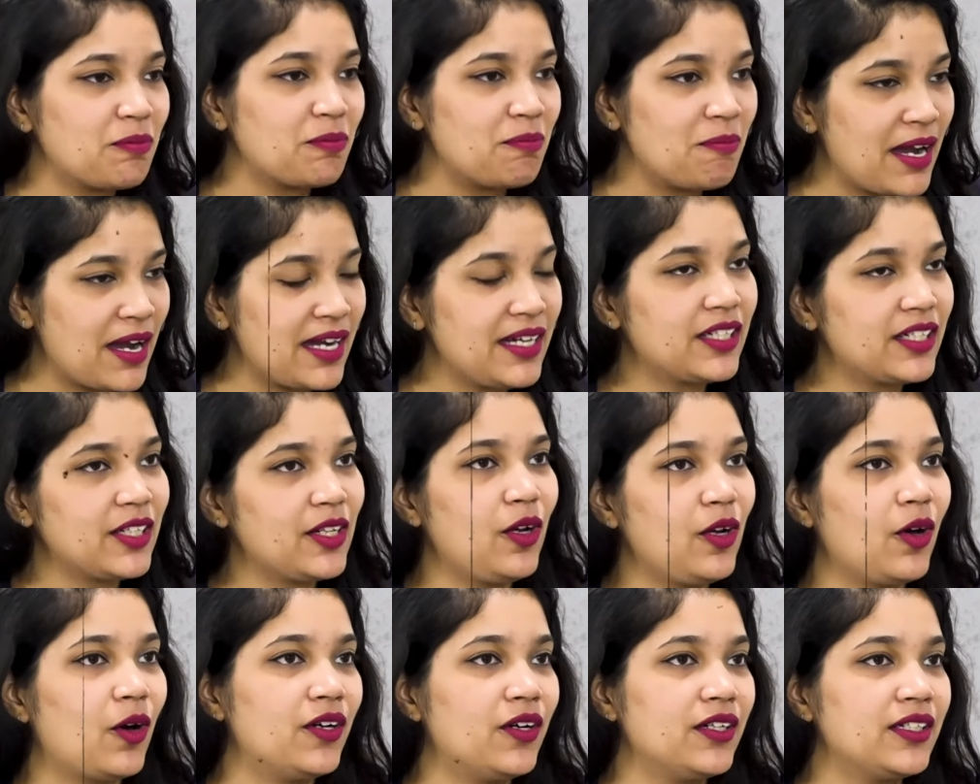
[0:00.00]
it
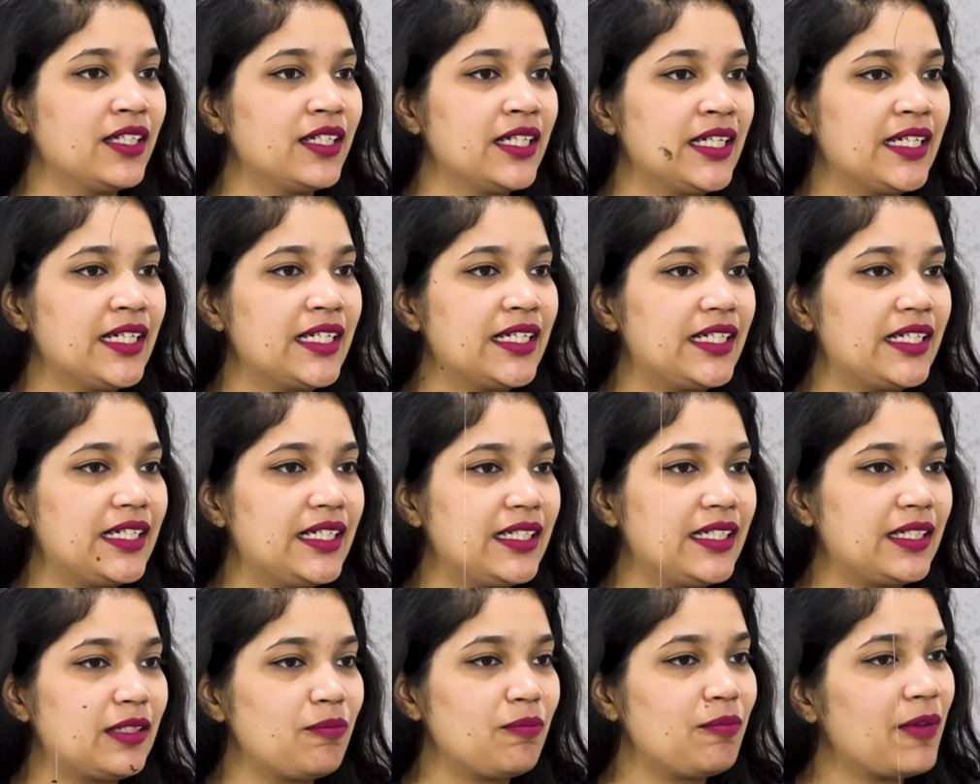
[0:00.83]
meant a lot.
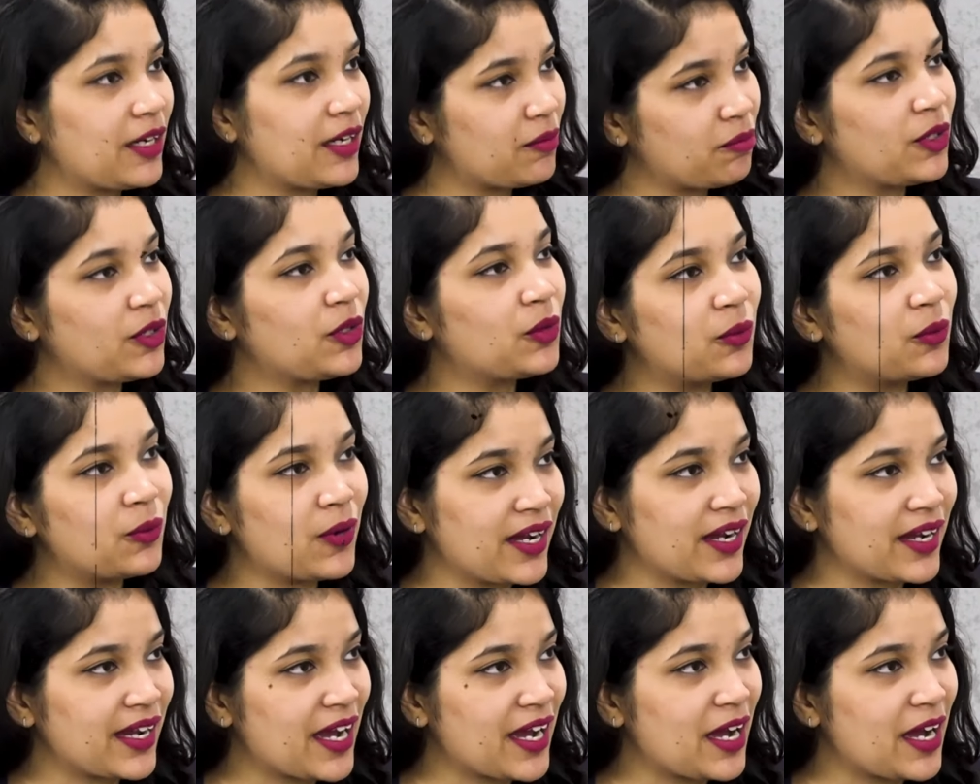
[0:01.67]
It made me who I